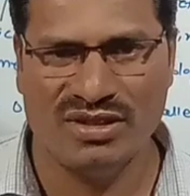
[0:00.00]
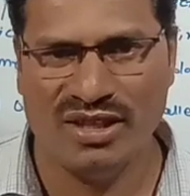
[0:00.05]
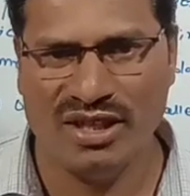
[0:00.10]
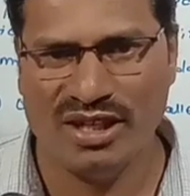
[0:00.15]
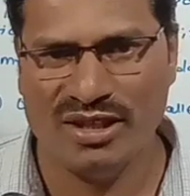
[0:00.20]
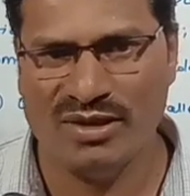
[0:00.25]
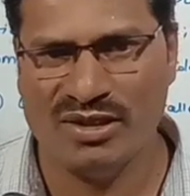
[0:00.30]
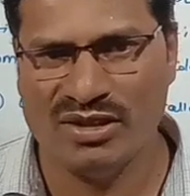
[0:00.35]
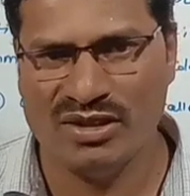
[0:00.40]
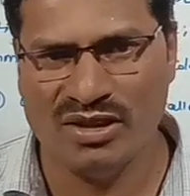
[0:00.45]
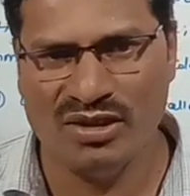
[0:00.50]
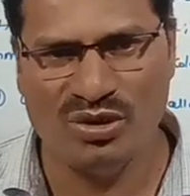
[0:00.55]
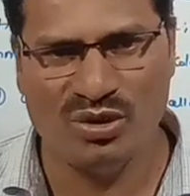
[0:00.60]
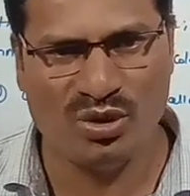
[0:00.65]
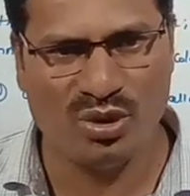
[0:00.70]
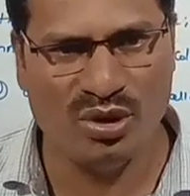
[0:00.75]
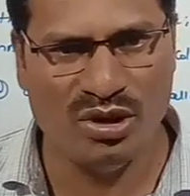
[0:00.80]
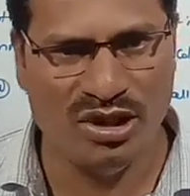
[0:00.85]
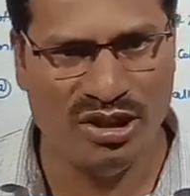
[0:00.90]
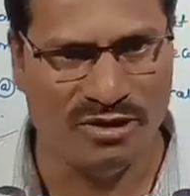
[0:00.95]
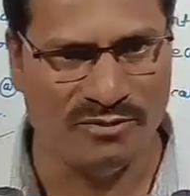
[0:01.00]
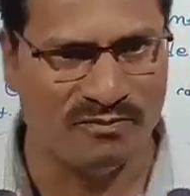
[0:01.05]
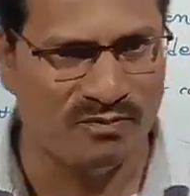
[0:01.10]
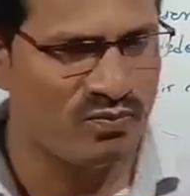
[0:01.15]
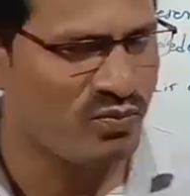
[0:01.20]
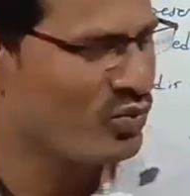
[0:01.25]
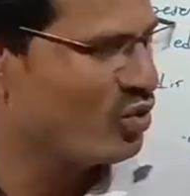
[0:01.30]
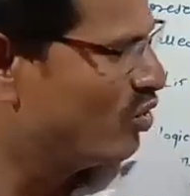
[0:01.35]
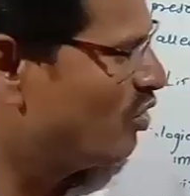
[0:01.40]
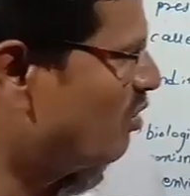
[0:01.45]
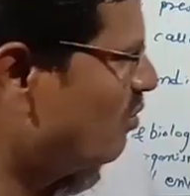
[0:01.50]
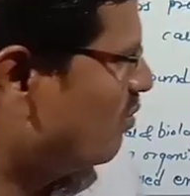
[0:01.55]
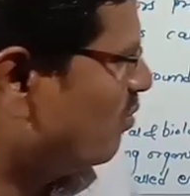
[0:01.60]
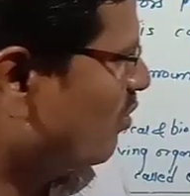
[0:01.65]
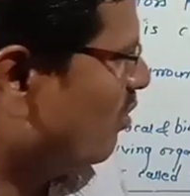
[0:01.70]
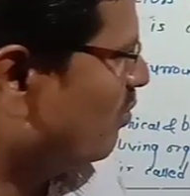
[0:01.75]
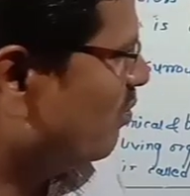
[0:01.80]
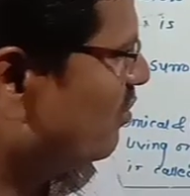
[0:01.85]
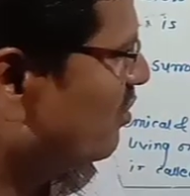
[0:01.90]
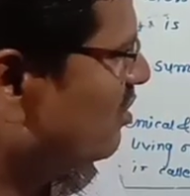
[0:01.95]
They are controlling
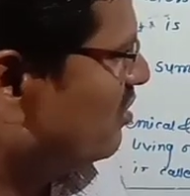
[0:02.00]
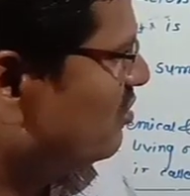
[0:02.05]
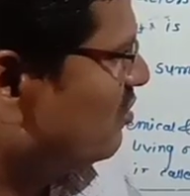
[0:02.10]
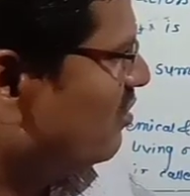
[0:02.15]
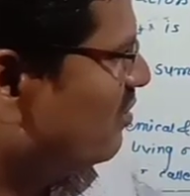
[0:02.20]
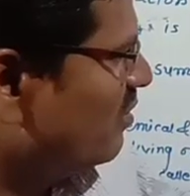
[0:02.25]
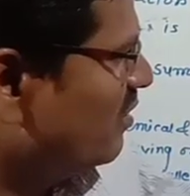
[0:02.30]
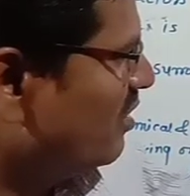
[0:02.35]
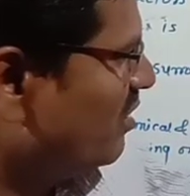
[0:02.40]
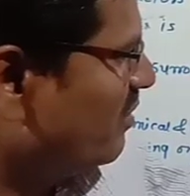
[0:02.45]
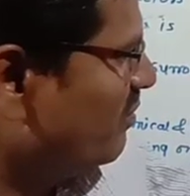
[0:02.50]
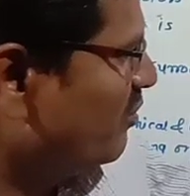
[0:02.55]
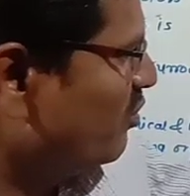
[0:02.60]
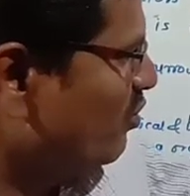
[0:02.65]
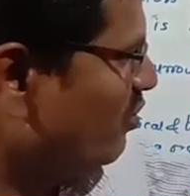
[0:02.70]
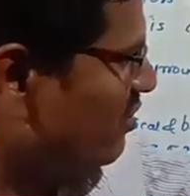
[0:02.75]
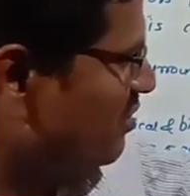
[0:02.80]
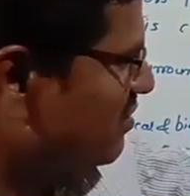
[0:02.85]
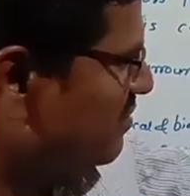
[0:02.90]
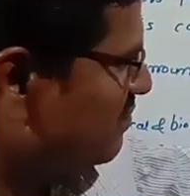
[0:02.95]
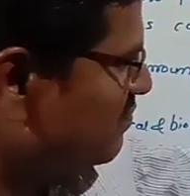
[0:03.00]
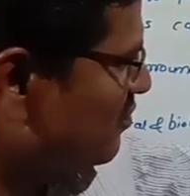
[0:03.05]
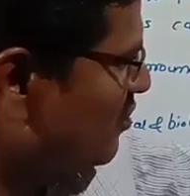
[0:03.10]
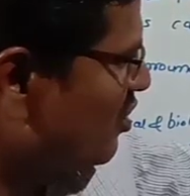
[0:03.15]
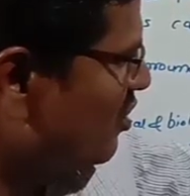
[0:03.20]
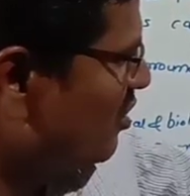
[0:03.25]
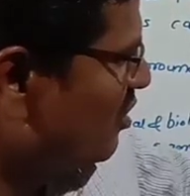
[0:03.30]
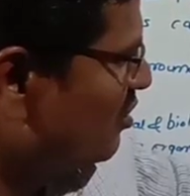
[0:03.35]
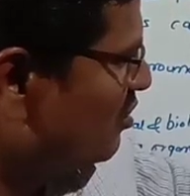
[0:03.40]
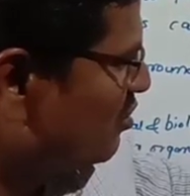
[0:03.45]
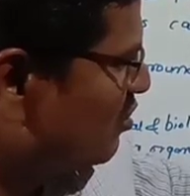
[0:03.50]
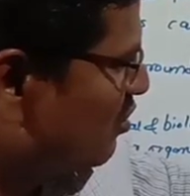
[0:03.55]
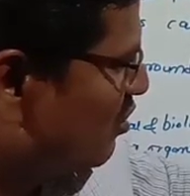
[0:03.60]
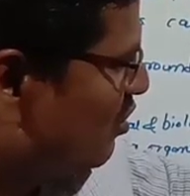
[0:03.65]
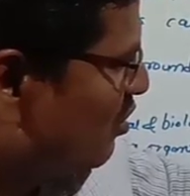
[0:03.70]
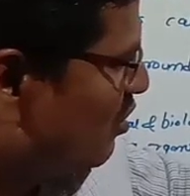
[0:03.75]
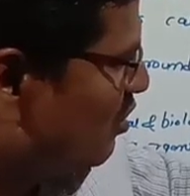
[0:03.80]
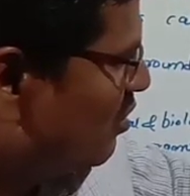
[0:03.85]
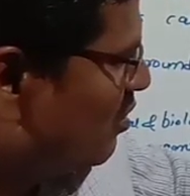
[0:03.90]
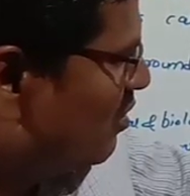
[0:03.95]
population of herbivores.
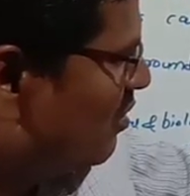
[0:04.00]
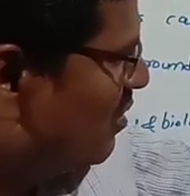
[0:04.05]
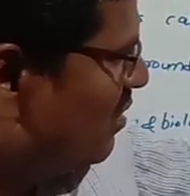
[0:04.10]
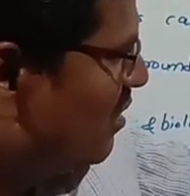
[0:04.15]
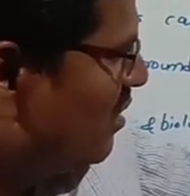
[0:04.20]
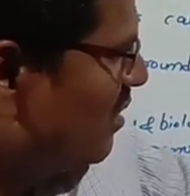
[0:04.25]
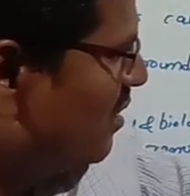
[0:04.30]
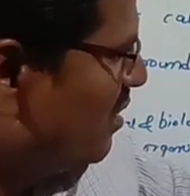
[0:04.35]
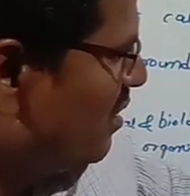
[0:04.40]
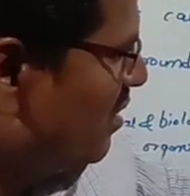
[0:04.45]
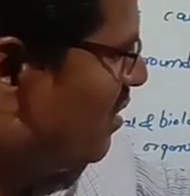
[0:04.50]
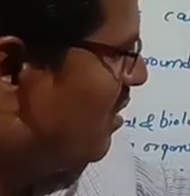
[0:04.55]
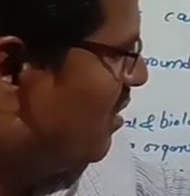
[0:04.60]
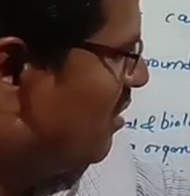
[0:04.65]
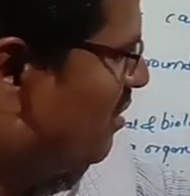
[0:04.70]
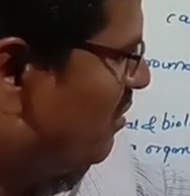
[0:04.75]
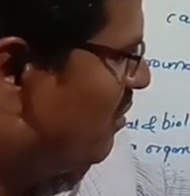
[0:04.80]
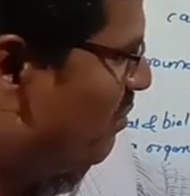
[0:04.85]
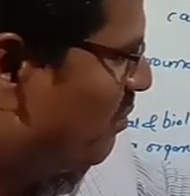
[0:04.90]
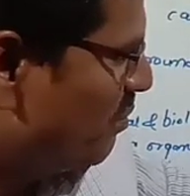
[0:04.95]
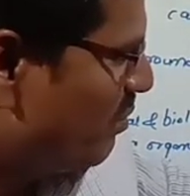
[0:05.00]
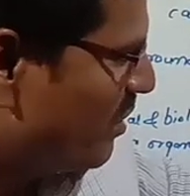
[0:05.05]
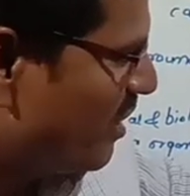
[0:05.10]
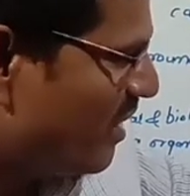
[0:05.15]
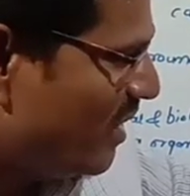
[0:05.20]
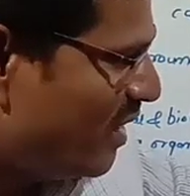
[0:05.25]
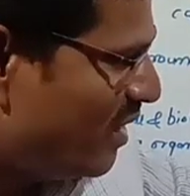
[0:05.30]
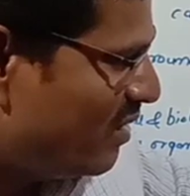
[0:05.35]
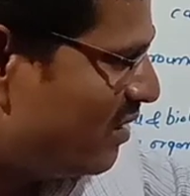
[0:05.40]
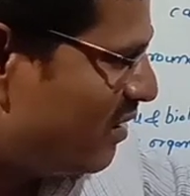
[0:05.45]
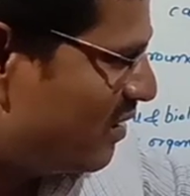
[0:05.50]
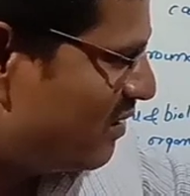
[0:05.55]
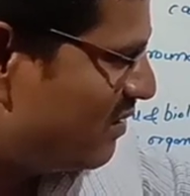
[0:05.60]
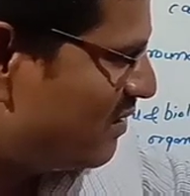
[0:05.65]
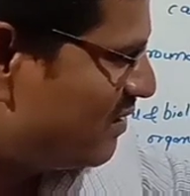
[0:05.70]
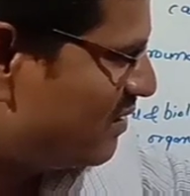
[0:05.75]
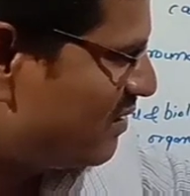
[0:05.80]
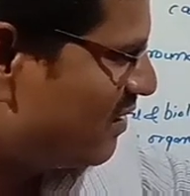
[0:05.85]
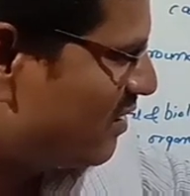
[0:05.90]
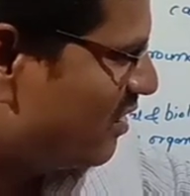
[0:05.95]
So
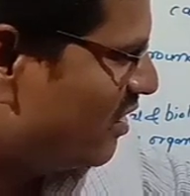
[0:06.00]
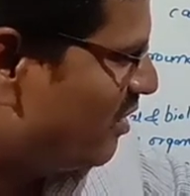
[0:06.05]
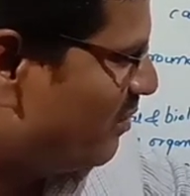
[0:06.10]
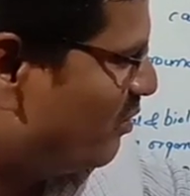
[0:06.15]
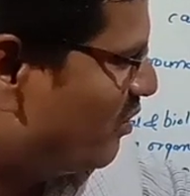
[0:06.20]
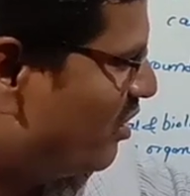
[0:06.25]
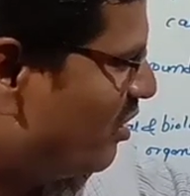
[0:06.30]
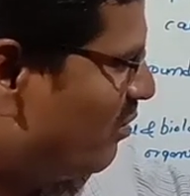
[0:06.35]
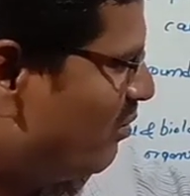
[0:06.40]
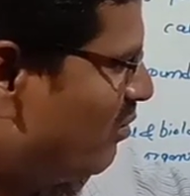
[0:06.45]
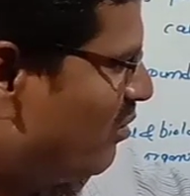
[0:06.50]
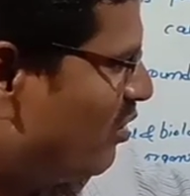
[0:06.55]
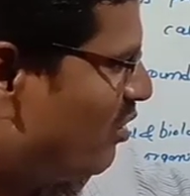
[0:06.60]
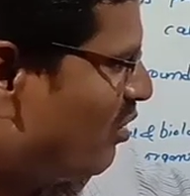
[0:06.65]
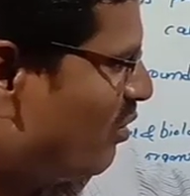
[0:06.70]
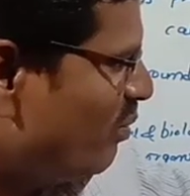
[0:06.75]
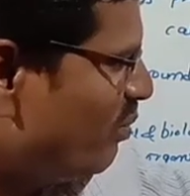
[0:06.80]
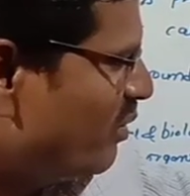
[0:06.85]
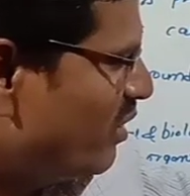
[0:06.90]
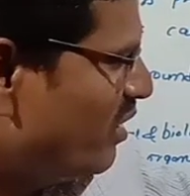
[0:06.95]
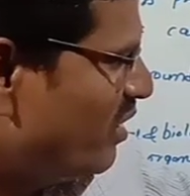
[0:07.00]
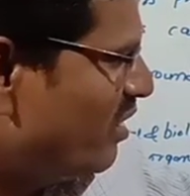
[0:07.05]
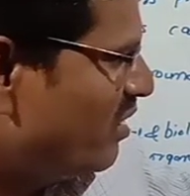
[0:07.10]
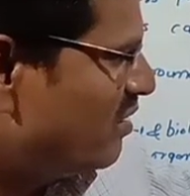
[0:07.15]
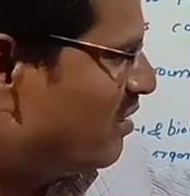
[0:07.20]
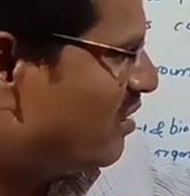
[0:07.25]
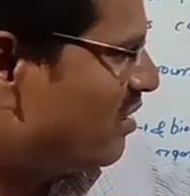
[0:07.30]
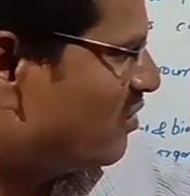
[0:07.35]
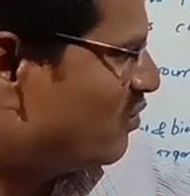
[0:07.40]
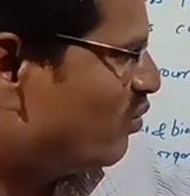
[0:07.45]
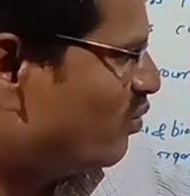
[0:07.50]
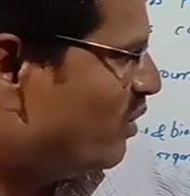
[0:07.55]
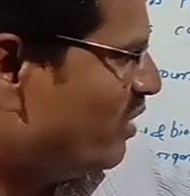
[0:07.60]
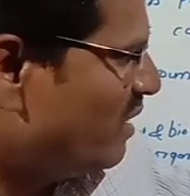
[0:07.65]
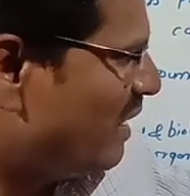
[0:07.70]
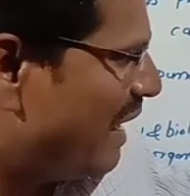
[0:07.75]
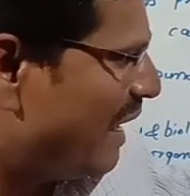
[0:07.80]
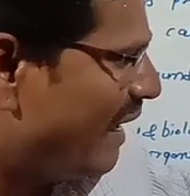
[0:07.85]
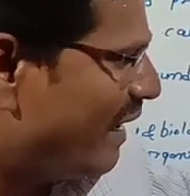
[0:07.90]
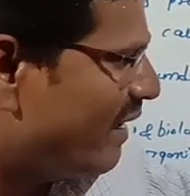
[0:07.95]
predators, if number of predator
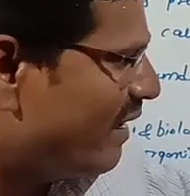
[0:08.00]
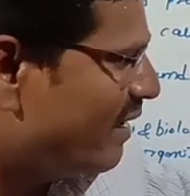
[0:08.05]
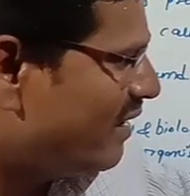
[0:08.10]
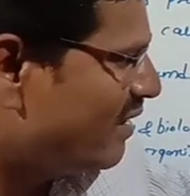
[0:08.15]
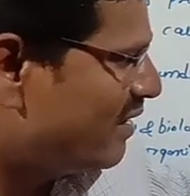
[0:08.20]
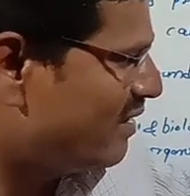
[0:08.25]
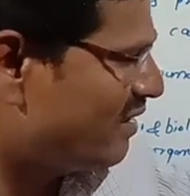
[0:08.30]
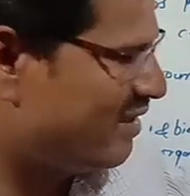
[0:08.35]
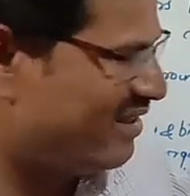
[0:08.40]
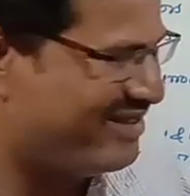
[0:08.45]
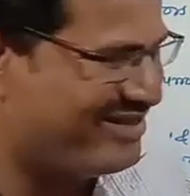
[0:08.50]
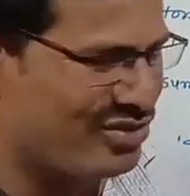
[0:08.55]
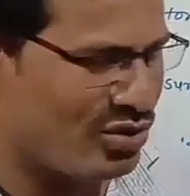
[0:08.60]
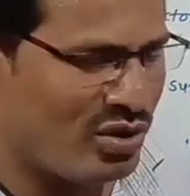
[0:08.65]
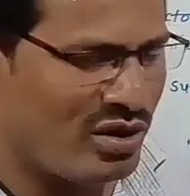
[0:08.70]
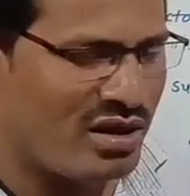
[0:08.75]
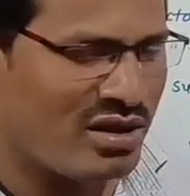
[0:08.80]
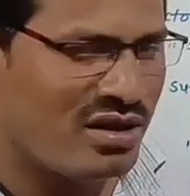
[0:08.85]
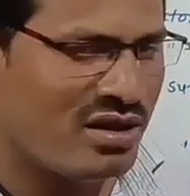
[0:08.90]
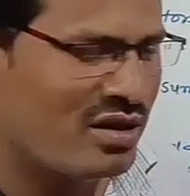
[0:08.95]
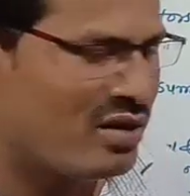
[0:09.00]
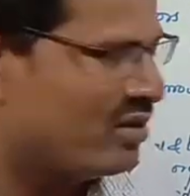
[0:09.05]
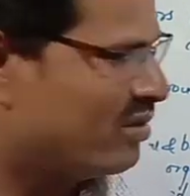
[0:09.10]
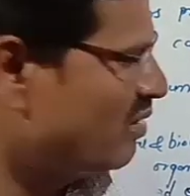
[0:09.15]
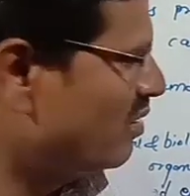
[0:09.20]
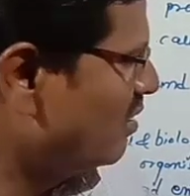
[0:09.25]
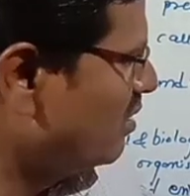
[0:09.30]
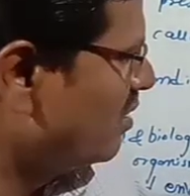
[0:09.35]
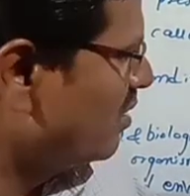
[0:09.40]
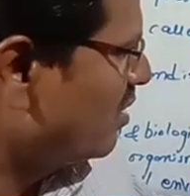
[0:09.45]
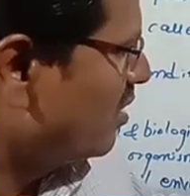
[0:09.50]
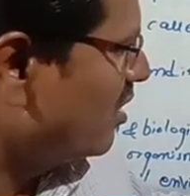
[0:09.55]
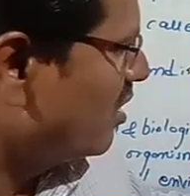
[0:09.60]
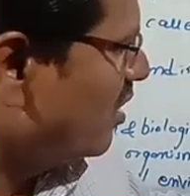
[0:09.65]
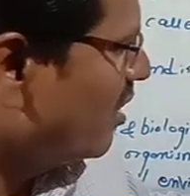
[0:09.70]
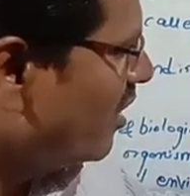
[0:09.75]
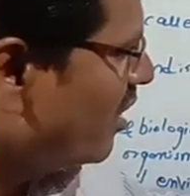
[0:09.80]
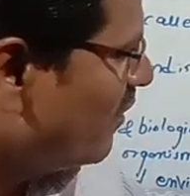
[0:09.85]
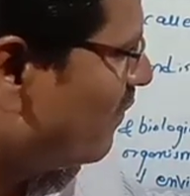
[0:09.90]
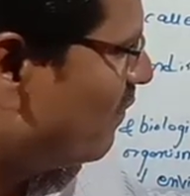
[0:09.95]
will increase, or
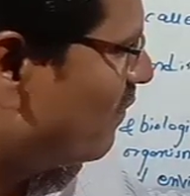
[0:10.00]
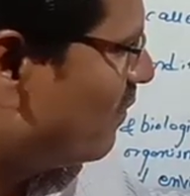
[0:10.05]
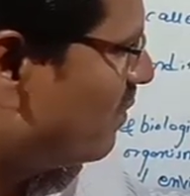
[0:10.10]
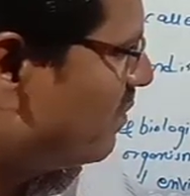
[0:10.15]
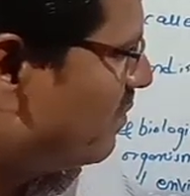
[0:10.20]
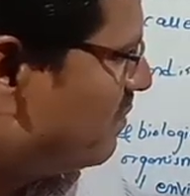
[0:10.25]
if